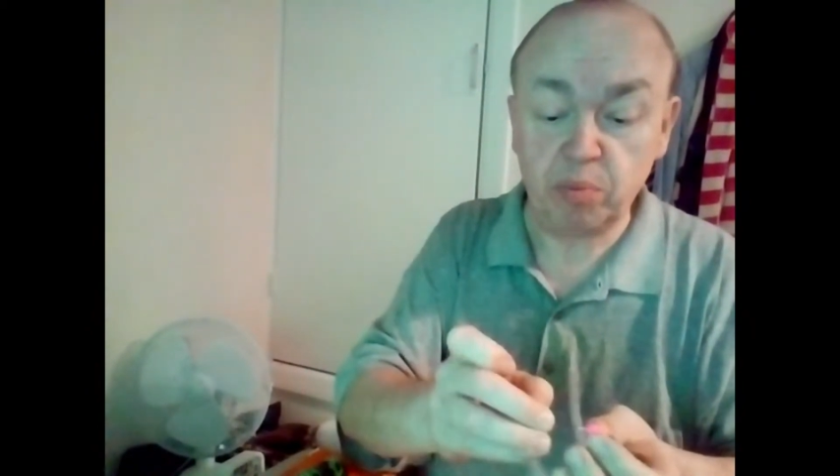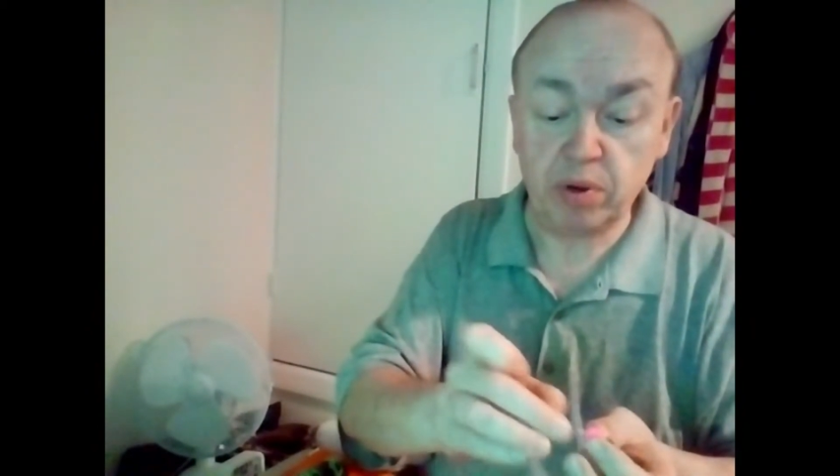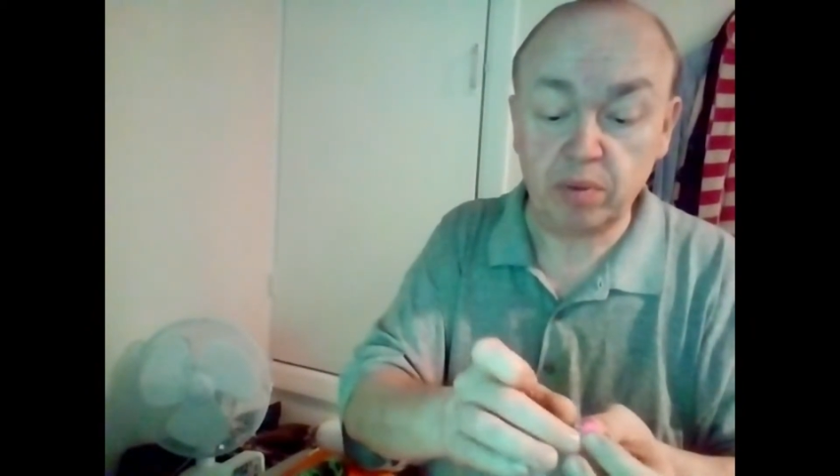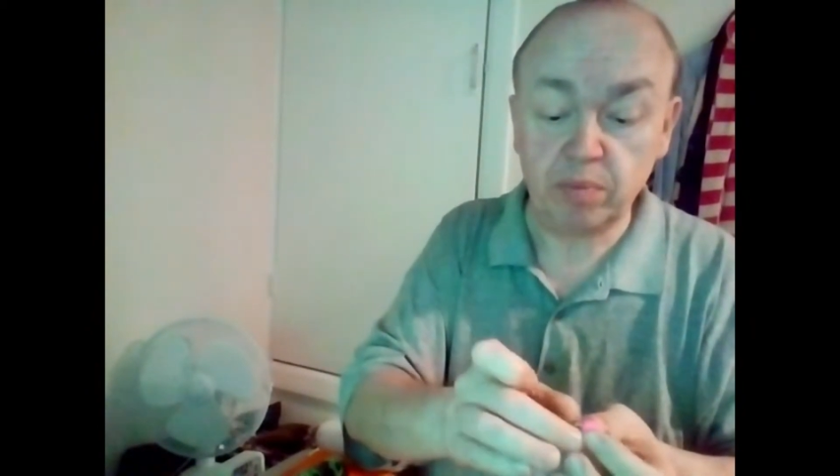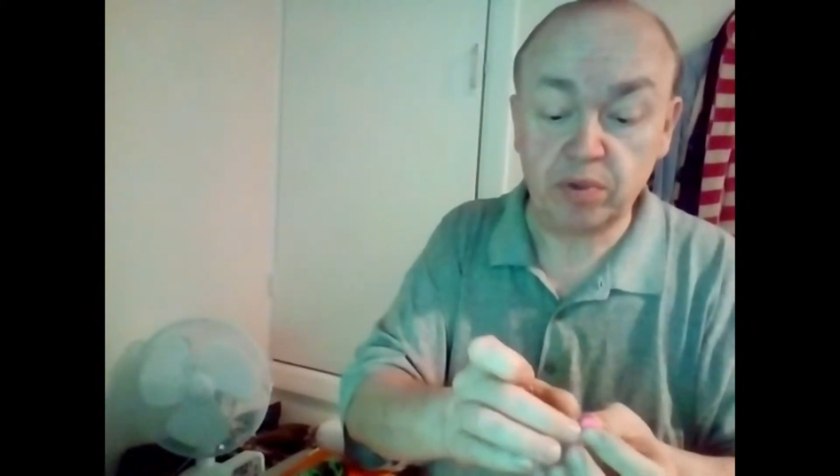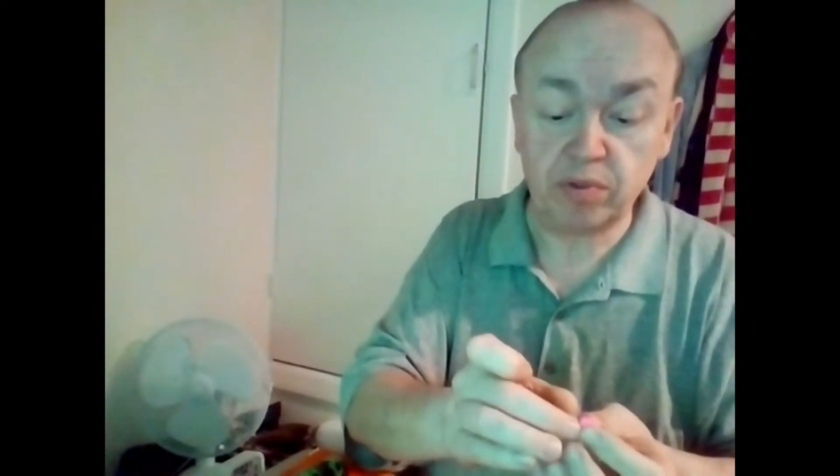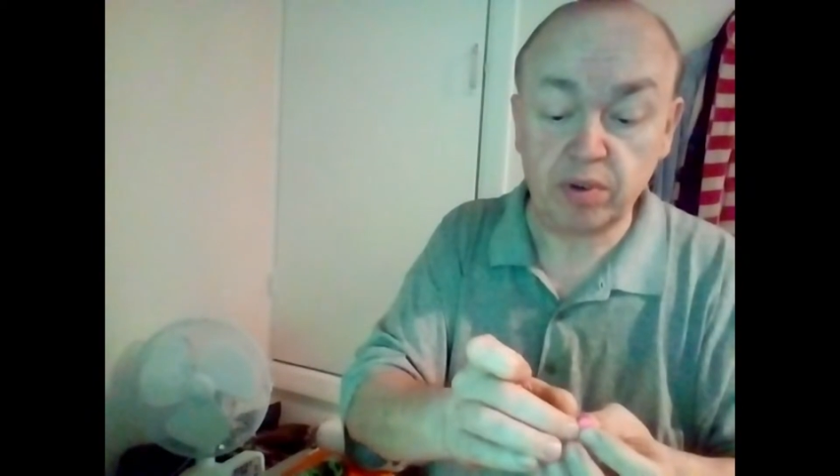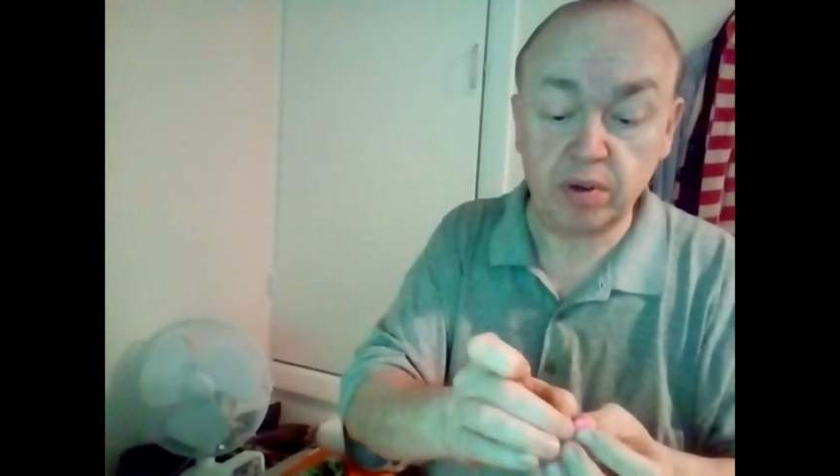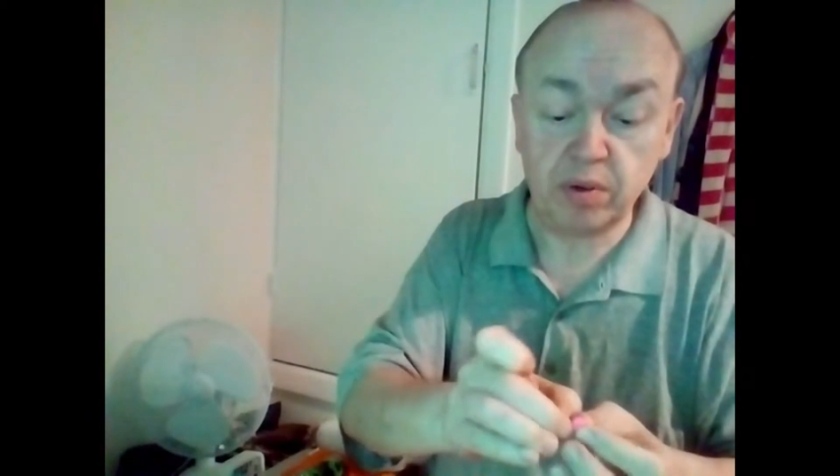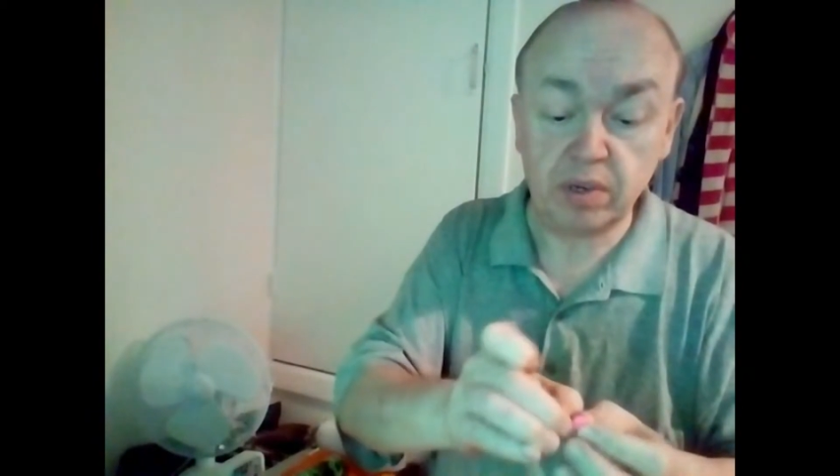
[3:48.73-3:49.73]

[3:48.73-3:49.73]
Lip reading: pull them through